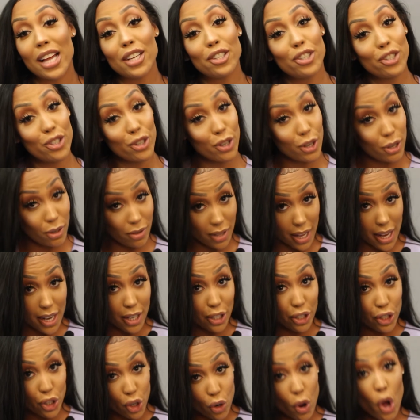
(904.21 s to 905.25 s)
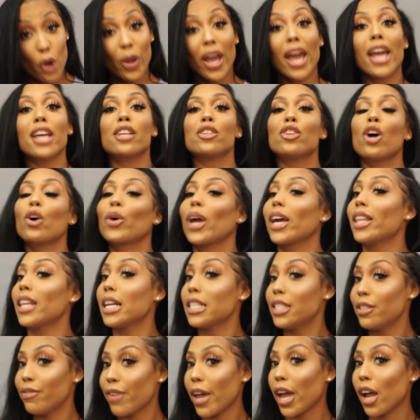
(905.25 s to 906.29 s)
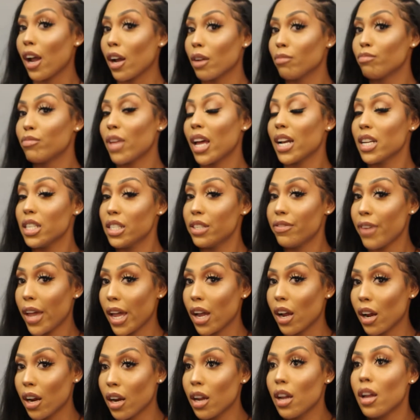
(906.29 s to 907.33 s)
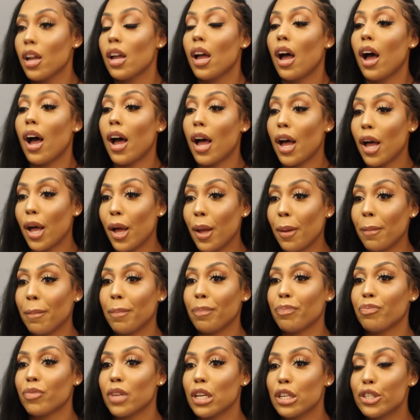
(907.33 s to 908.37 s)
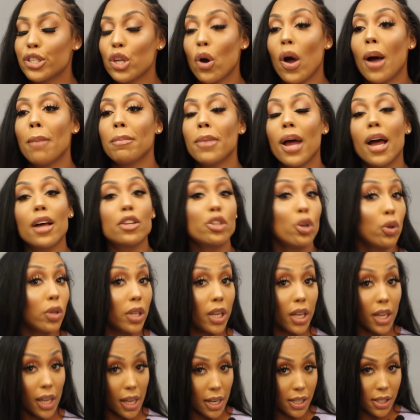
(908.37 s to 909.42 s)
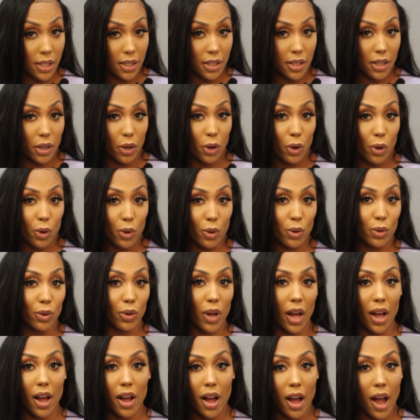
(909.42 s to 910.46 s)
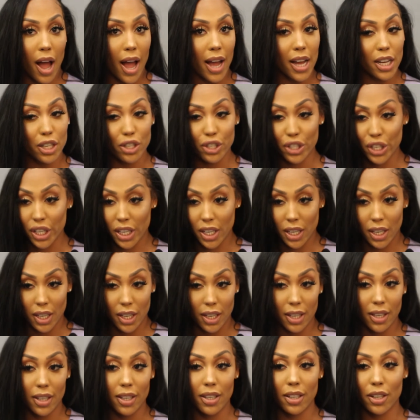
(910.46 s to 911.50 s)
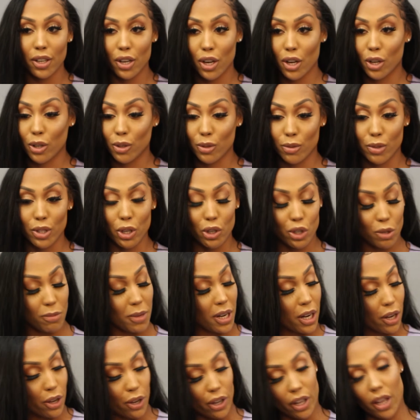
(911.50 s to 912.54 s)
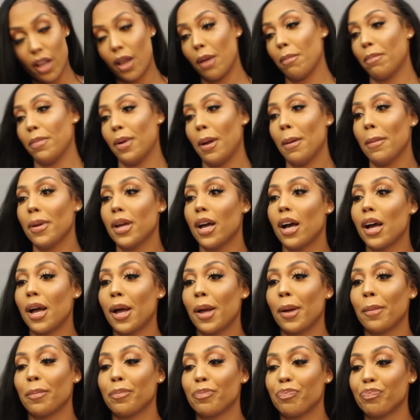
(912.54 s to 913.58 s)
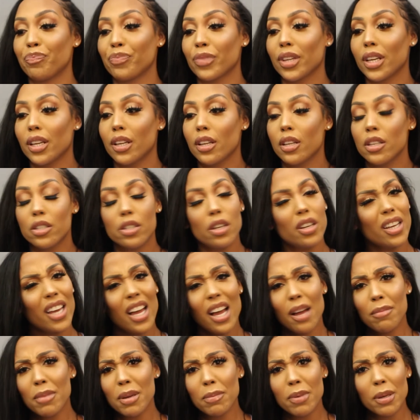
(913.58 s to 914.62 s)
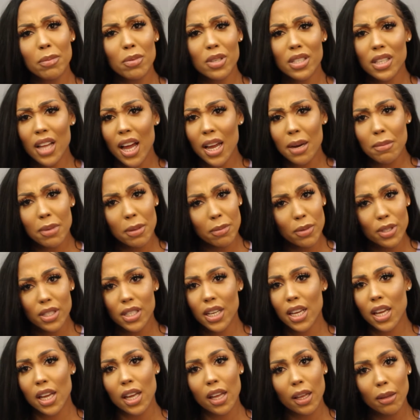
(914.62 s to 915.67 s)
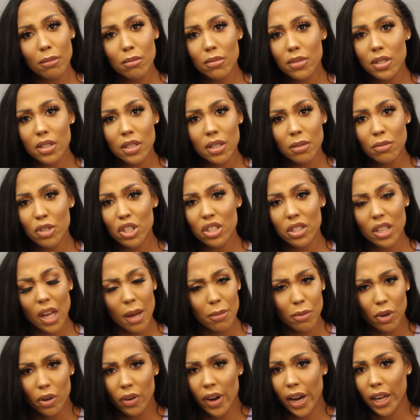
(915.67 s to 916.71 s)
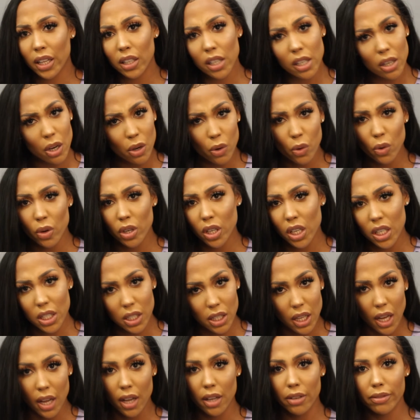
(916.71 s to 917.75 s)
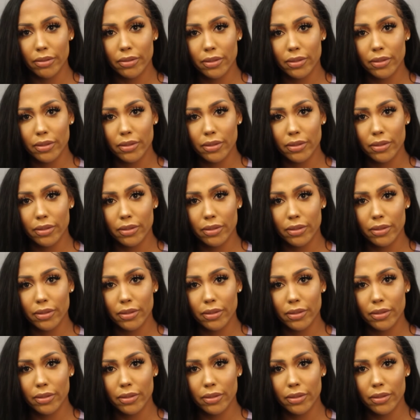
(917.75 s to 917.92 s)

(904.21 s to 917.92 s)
That's true. That is true. Okay, that's fair. That is fair. So I'm not totally against the whole IG, social media hookup. So yeah, I mean, people slide in people's DMs. Just come correctly, no corny stuff.